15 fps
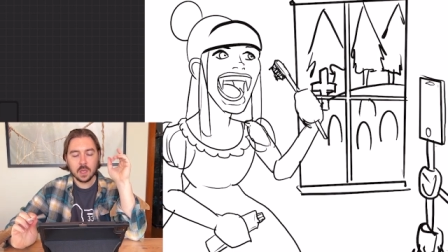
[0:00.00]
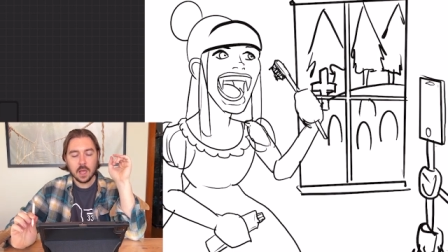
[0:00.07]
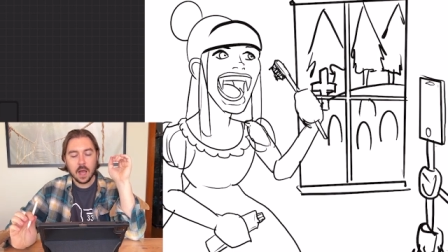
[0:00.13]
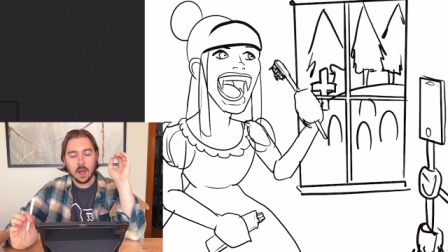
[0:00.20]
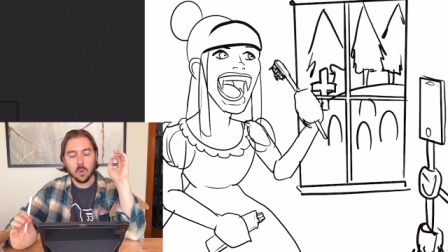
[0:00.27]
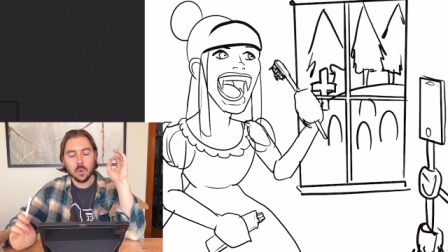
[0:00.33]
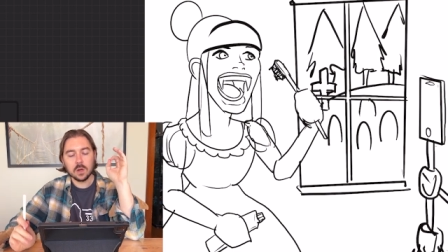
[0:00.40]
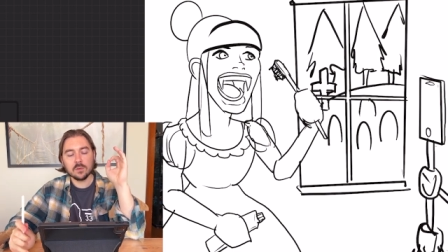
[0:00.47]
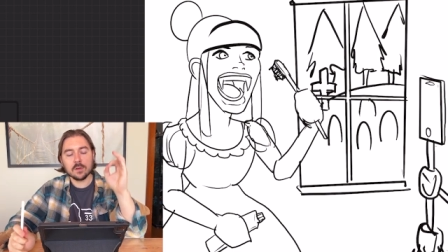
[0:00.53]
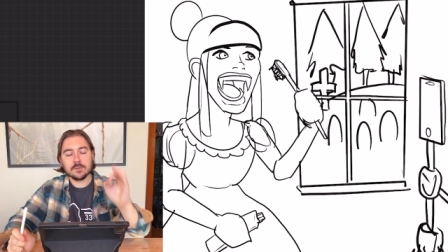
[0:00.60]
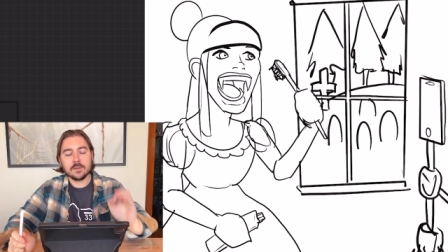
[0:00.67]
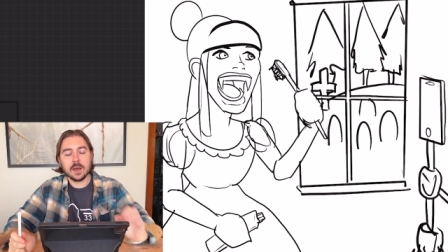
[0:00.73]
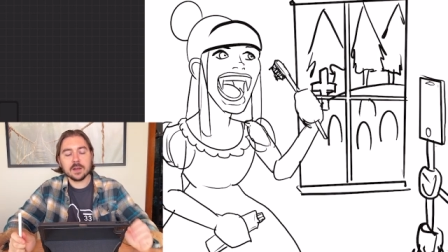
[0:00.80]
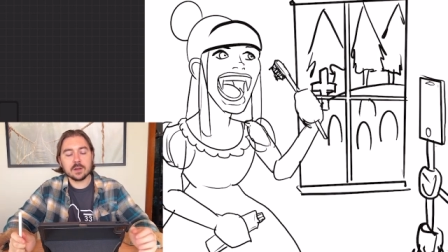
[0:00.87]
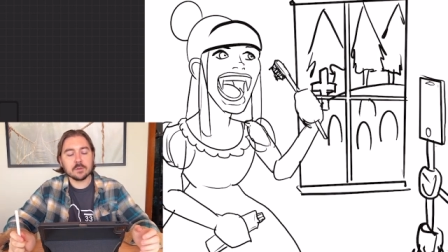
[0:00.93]
I want to
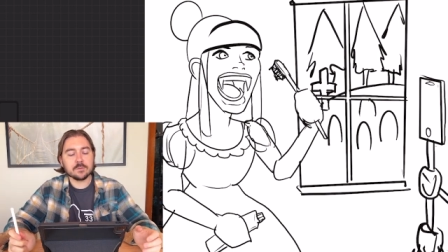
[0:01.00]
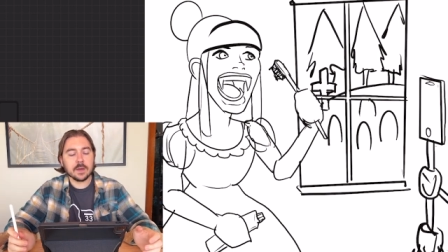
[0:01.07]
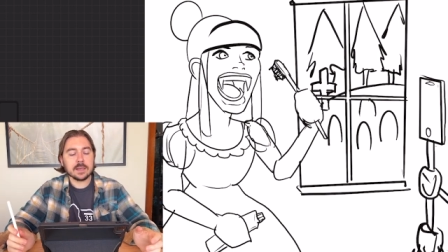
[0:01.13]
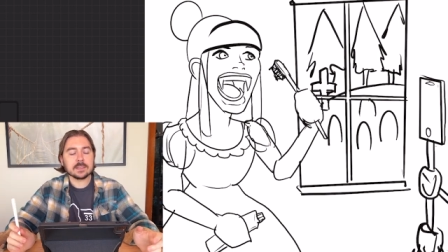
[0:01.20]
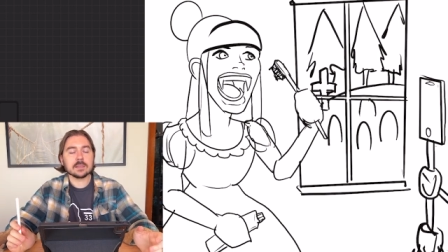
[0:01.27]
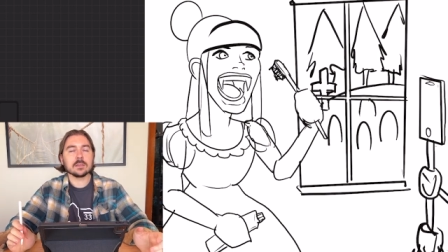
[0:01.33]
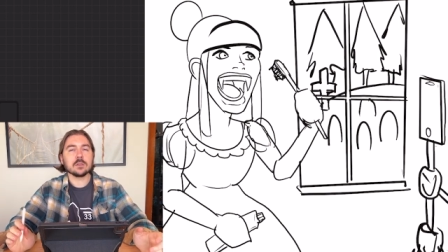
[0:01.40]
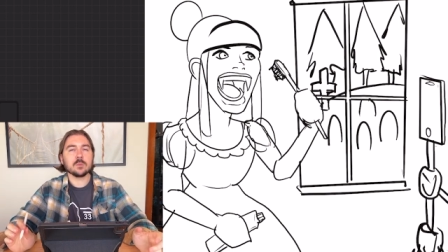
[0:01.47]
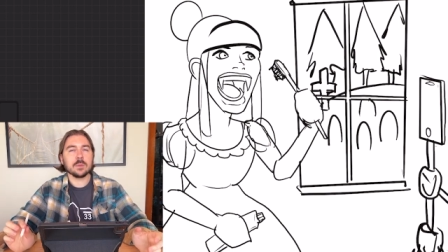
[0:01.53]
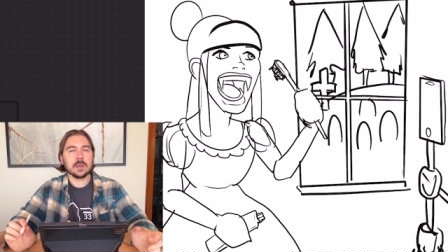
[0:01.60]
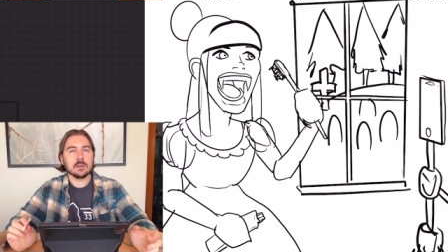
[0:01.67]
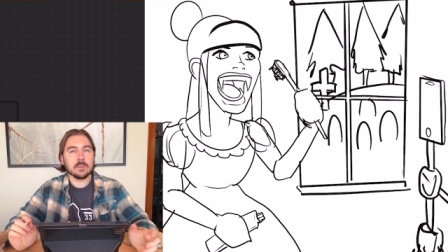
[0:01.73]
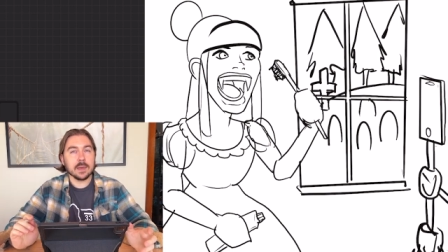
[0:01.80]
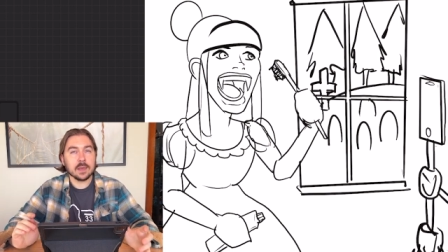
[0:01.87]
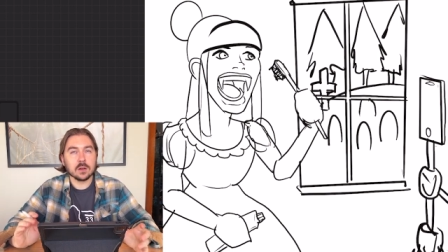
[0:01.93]
refine her face a little
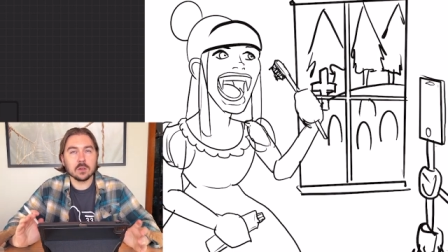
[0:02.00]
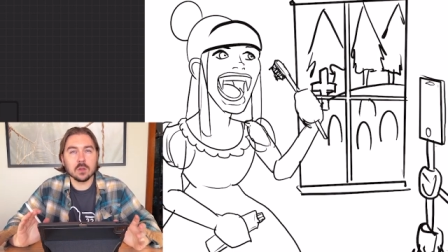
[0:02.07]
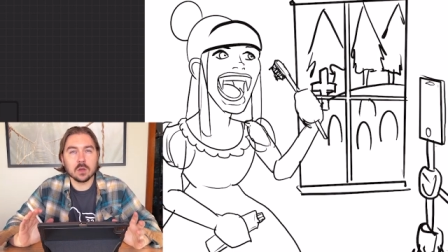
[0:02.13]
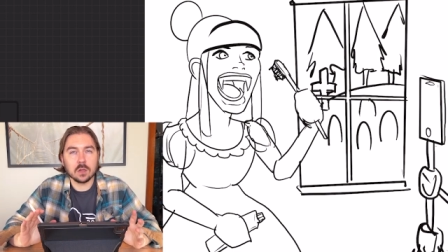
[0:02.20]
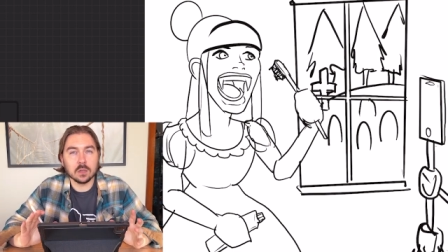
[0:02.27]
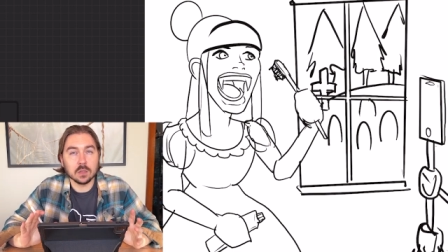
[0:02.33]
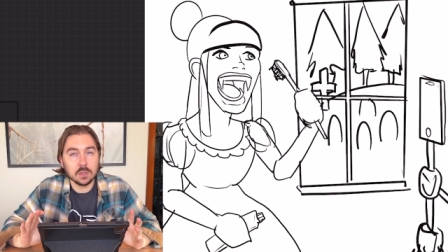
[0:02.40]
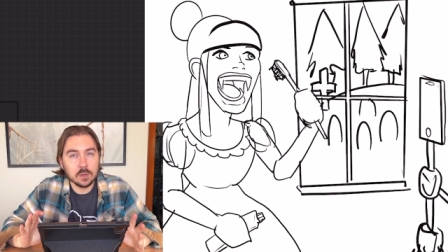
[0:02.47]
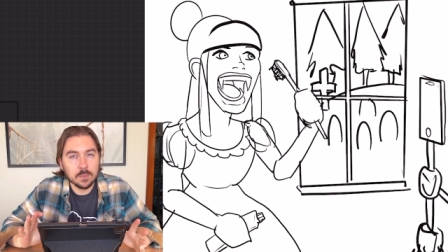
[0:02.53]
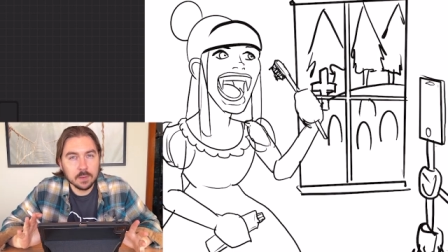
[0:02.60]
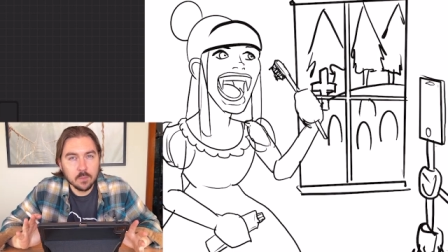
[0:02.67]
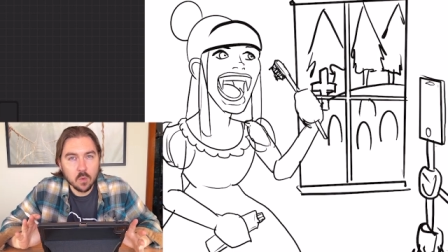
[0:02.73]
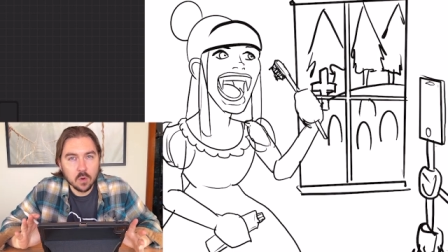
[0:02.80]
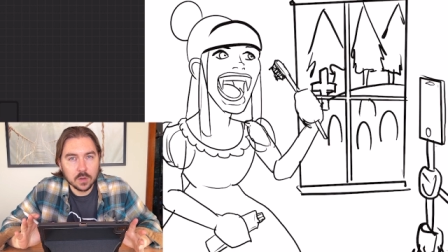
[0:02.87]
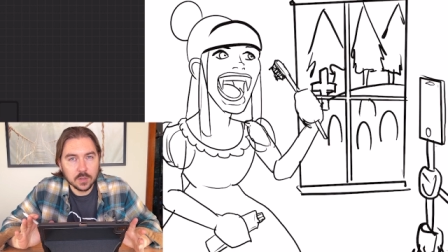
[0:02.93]
bit, make her look a little bit
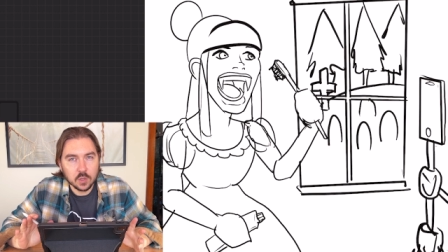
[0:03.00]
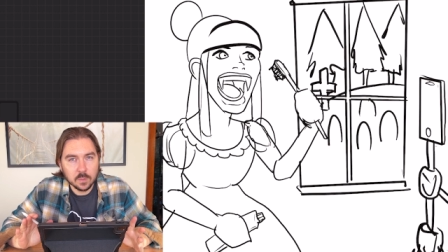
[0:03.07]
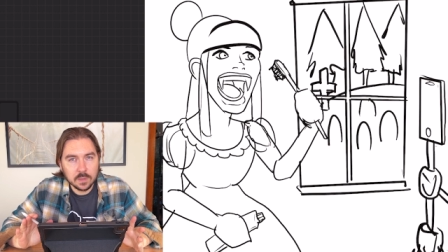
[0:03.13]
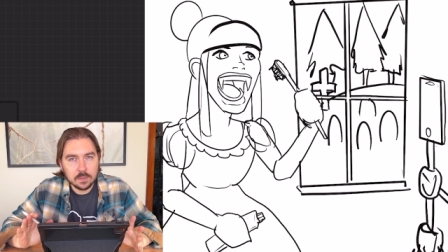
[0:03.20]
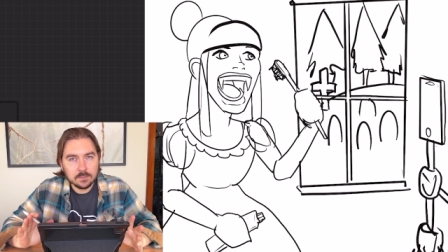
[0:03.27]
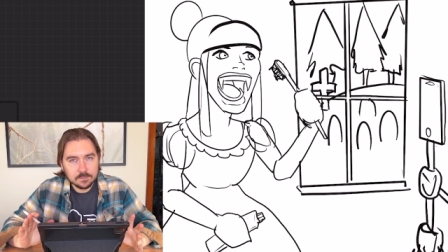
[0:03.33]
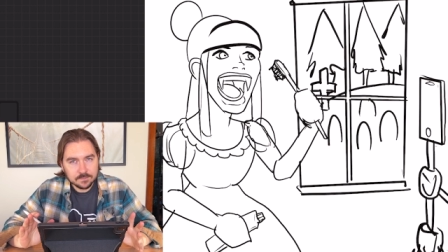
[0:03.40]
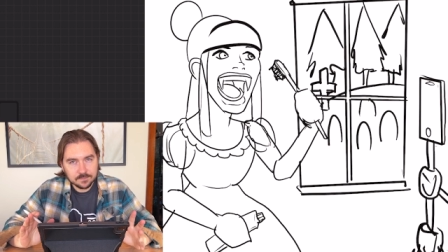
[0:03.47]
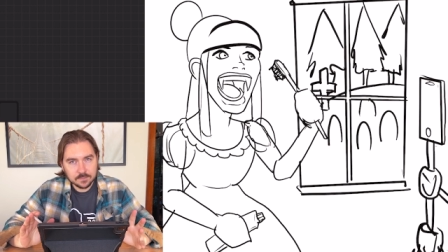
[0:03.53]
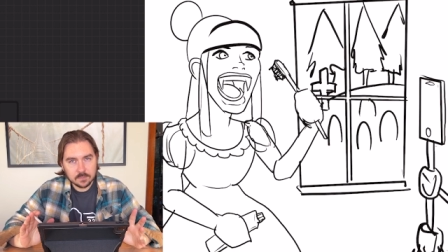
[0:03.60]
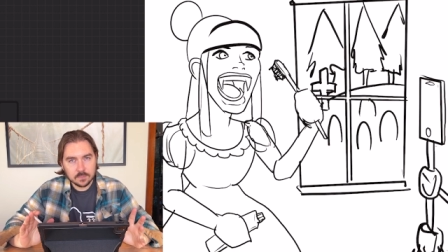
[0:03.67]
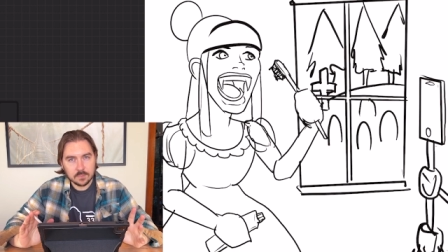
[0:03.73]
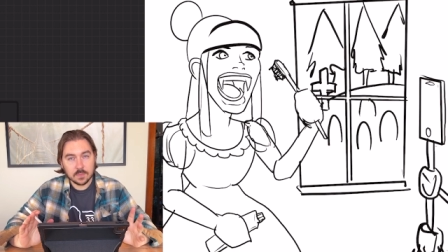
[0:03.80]
more humid.